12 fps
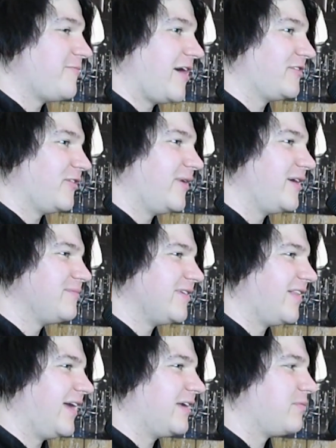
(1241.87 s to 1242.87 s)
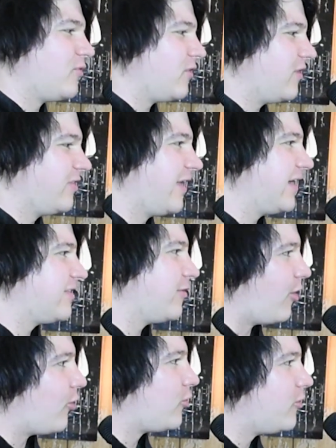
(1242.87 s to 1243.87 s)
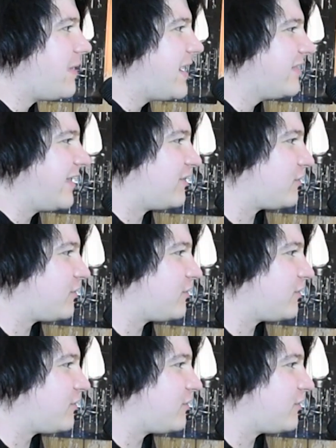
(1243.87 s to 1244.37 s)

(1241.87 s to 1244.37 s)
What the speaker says: about doing, but like more on like the local band, like